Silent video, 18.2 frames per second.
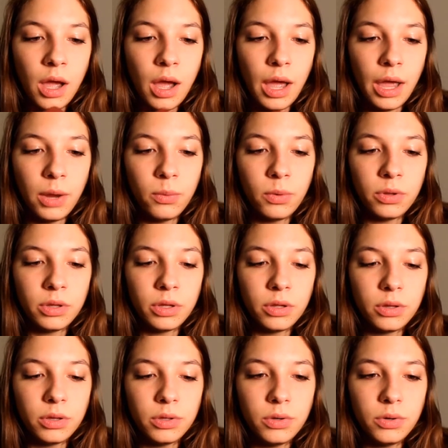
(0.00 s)
I will
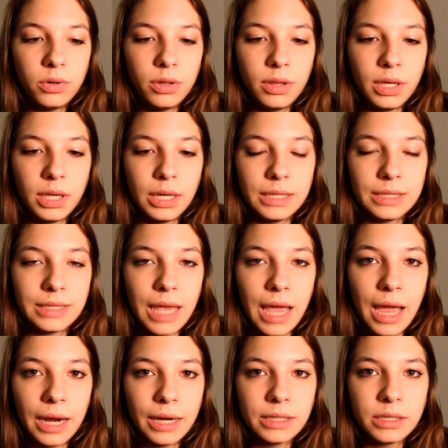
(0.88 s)
include the
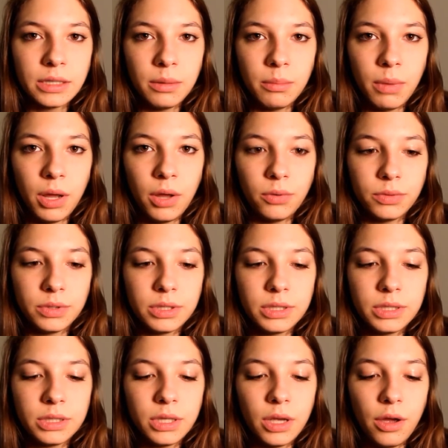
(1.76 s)
exact
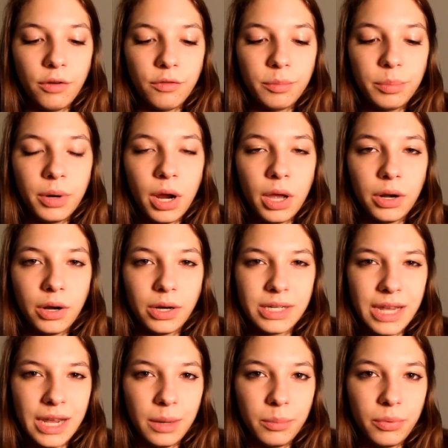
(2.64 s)
amounts of
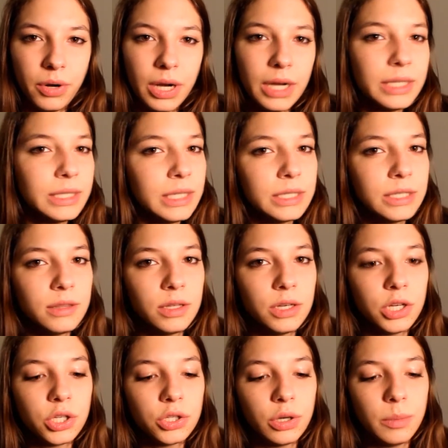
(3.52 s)
product and prices in the
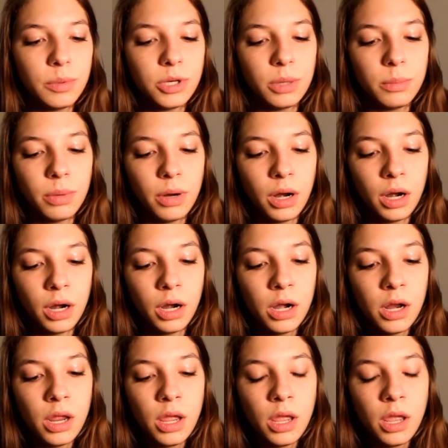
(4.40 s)
description bar.